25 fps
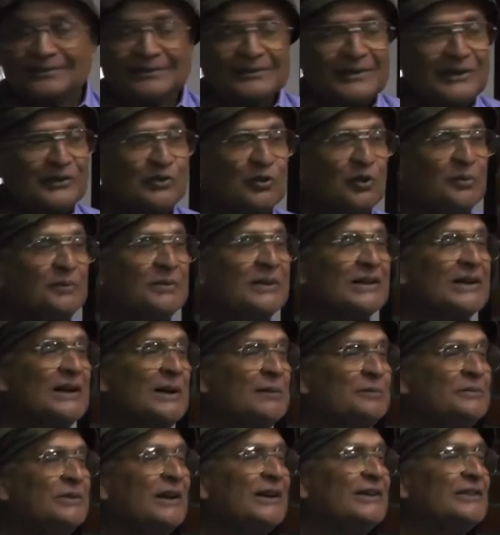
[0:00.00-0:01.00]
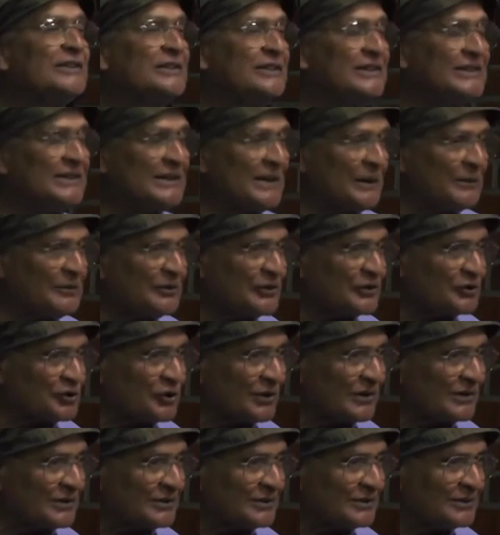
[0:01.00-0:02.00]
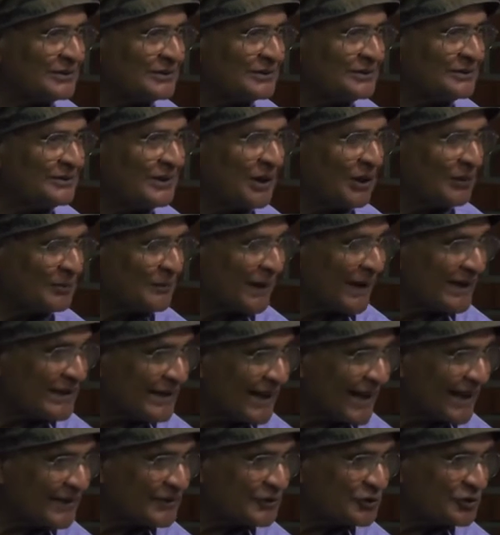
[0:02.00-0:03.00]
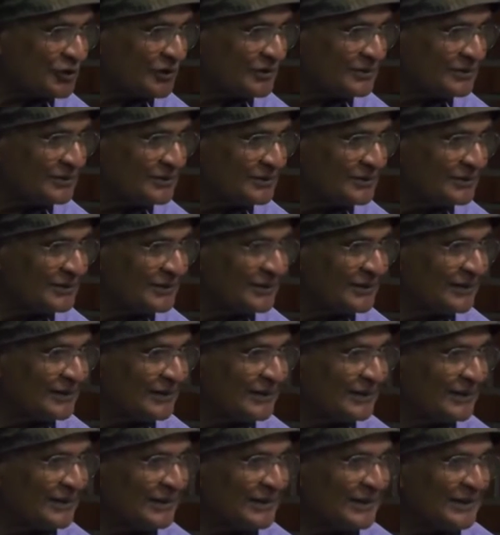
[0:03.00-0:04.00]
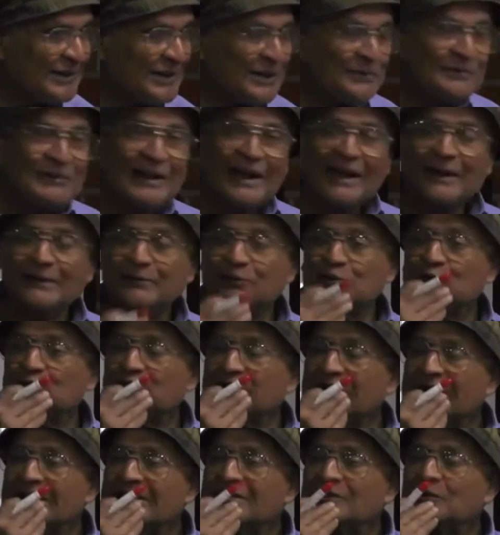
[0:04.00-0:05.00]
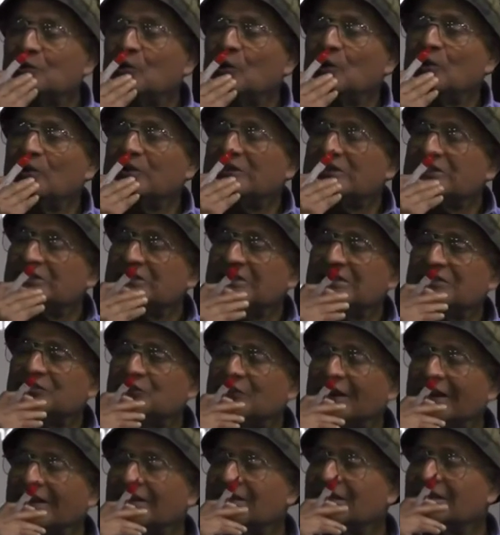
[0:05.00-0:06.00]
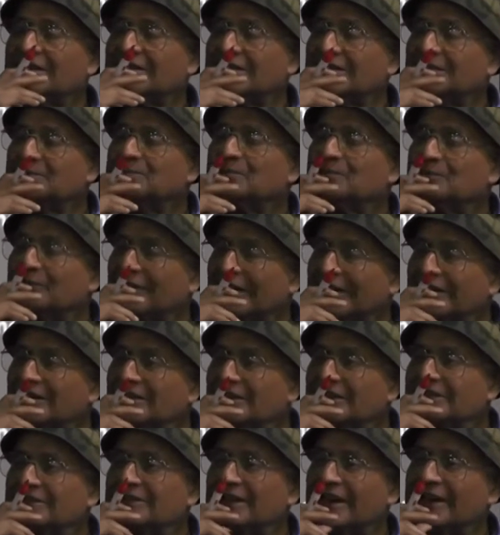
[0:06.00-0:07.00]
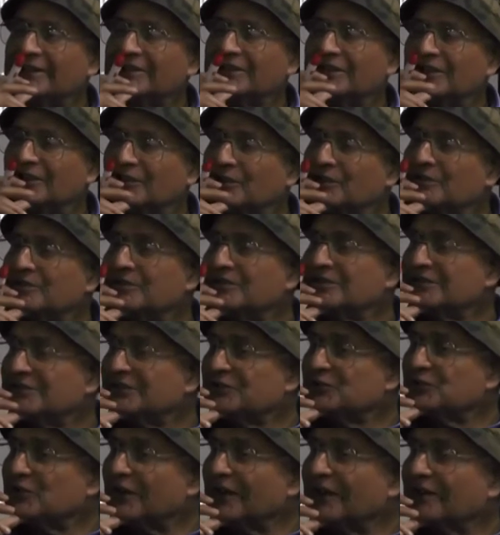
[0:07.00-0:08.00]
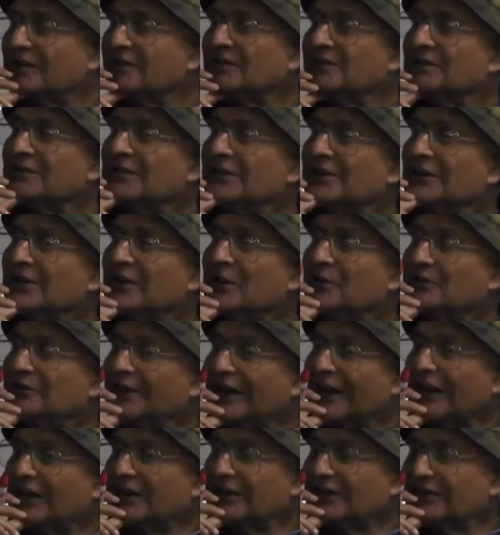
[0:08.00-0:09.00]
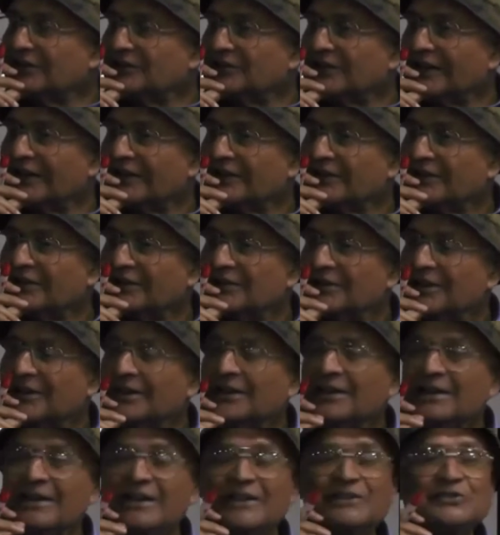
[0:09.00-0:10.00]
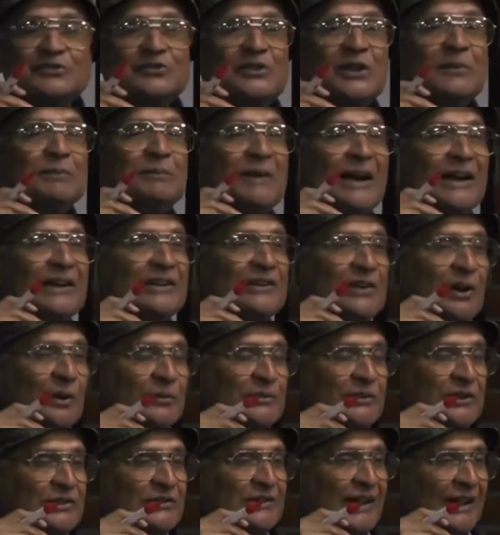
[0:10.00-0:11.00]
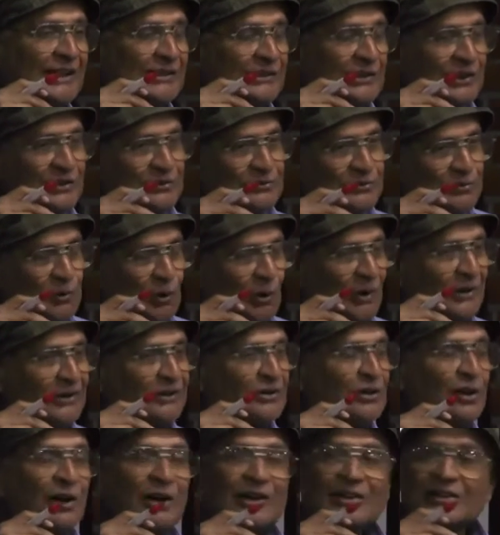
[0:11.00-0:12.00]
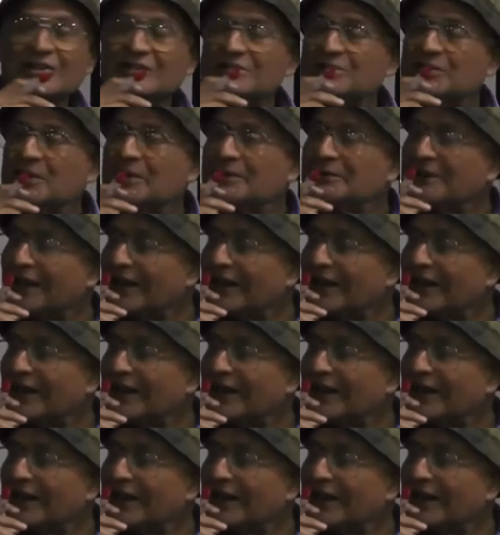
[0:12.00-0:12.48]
it will become very inefficient from my action. If I have to think, oh, is this tiger a friendly tiger or is this tiger a violent tiger? Is the belly of the tiger full or is the